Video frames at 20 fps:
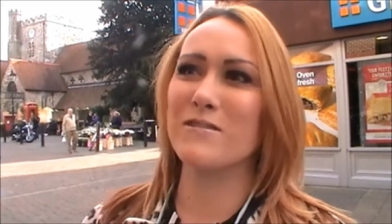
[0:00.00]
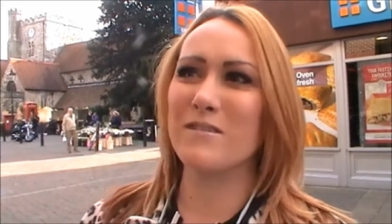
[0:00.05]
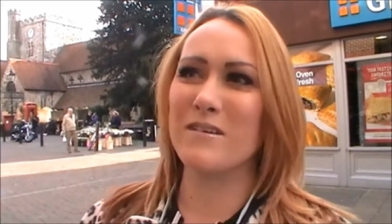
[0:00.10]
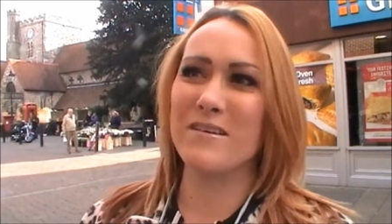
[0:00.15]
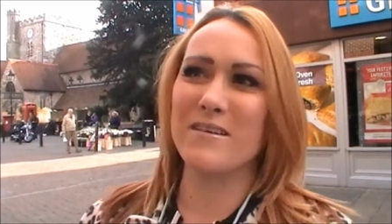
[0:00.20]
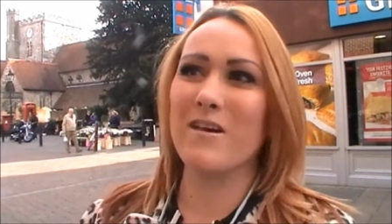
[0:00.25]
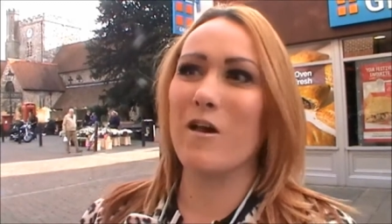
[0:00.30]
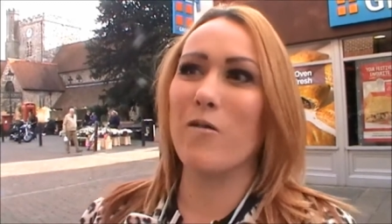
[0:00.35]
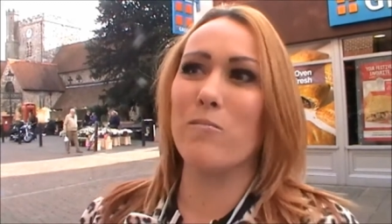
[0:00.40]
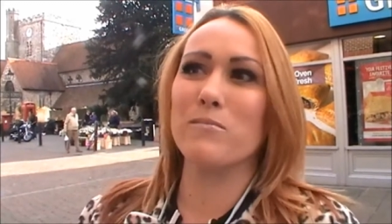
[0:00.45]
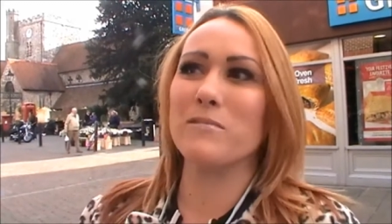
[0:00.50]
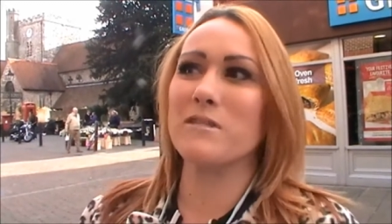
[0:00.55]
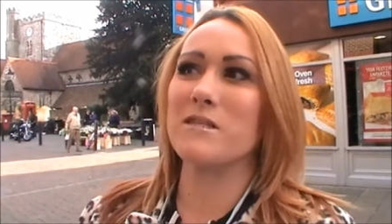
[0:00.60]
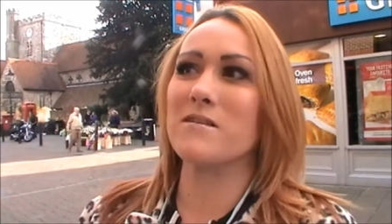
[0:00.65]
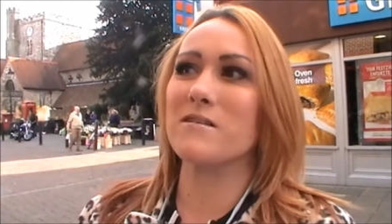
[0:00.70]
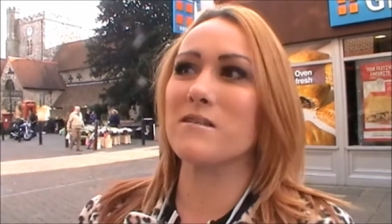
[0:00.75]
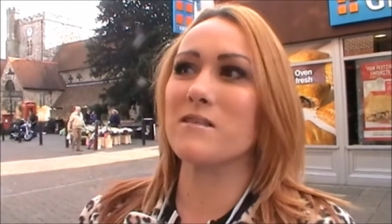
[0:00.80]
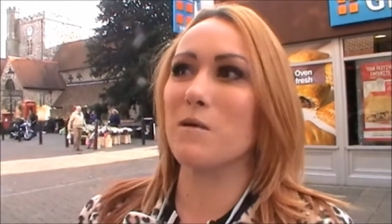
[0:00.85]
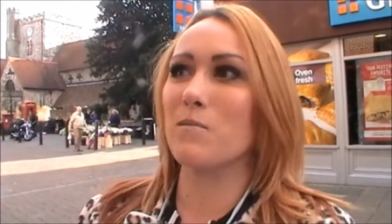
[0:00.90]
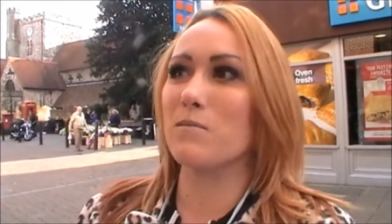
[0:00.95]
it come
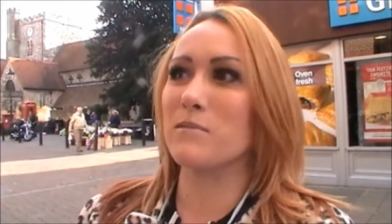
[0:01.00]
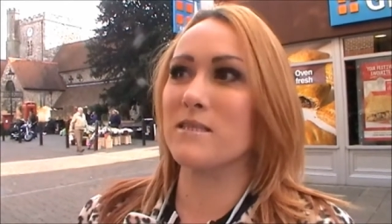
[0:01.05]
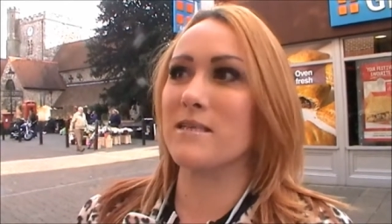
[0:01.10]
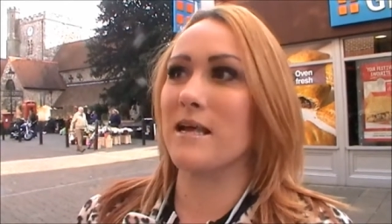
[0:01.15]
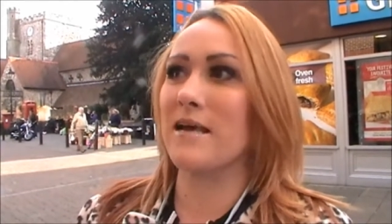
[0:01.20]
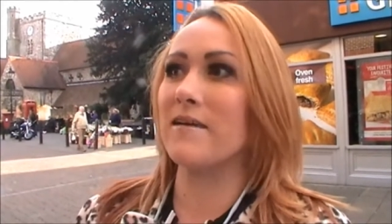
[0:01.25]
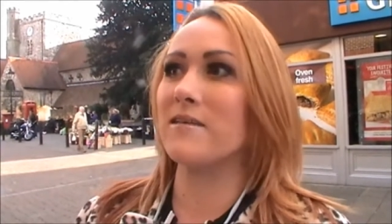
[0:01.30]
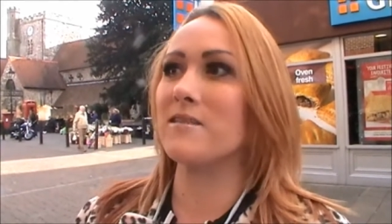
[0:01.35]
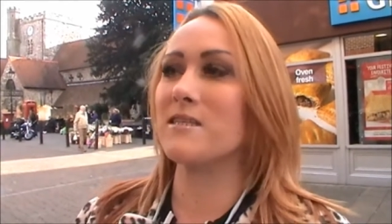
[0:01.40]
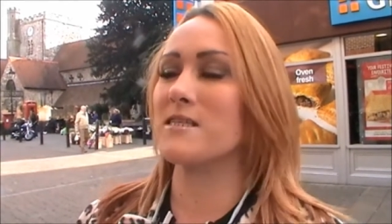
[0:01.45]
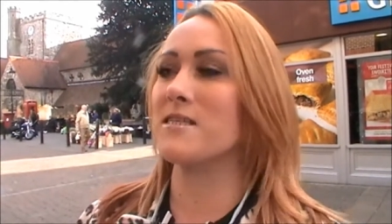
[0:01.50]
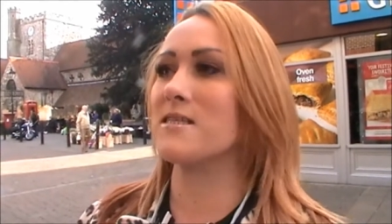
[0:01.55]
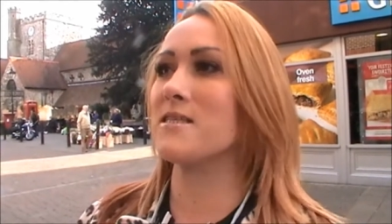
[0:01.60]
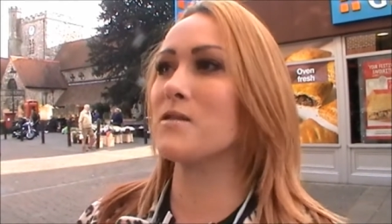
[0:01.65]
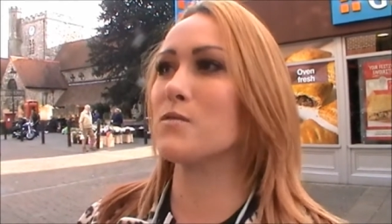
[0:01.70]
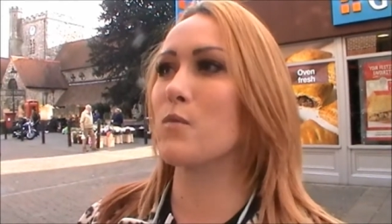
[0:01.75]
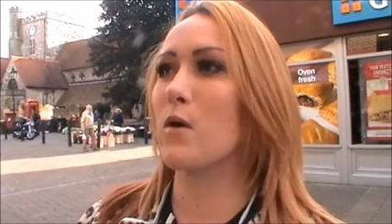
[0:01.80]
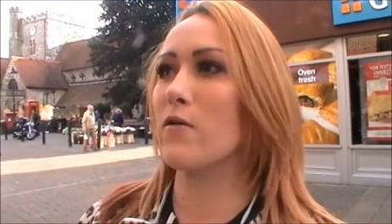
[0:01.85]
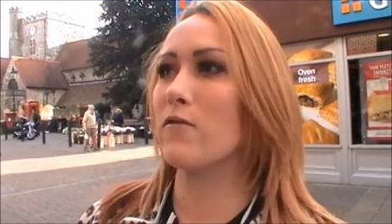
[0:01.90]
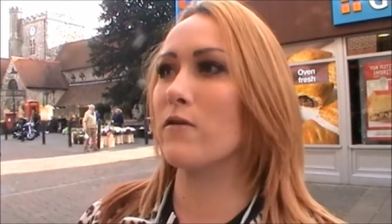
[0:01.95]
to some stages
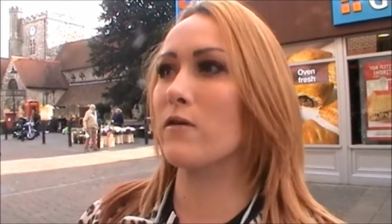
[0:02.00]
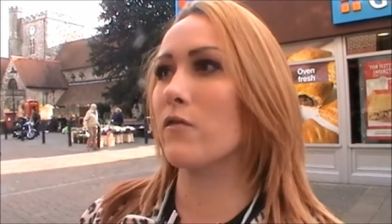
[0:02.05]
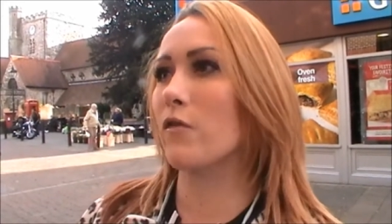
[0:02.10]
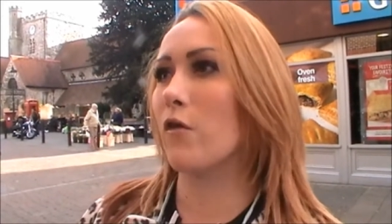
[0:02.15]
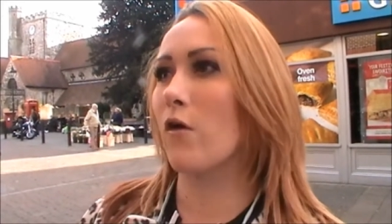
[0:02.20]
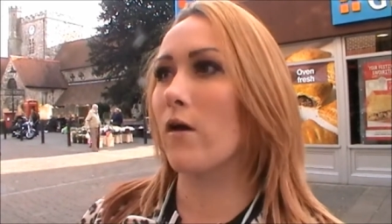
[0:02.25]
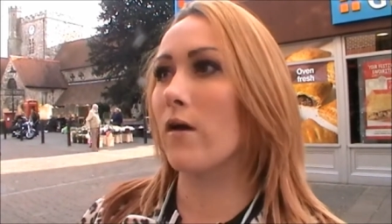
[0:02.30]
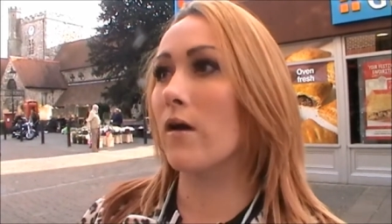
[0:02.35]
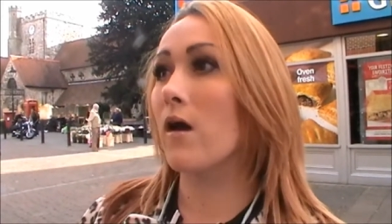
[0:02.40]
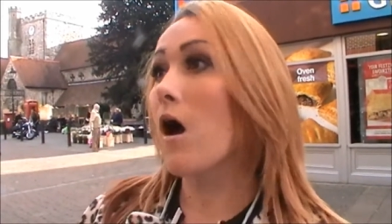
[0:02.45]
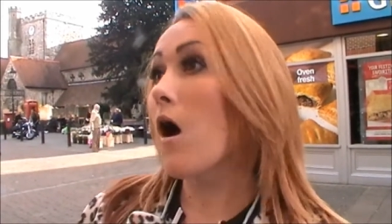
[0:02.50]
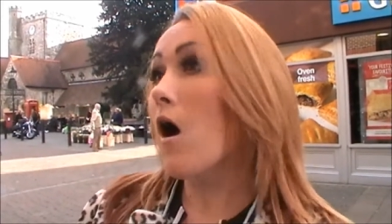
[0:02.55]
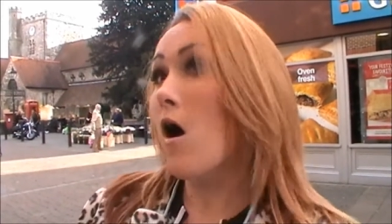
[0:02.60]
where it's like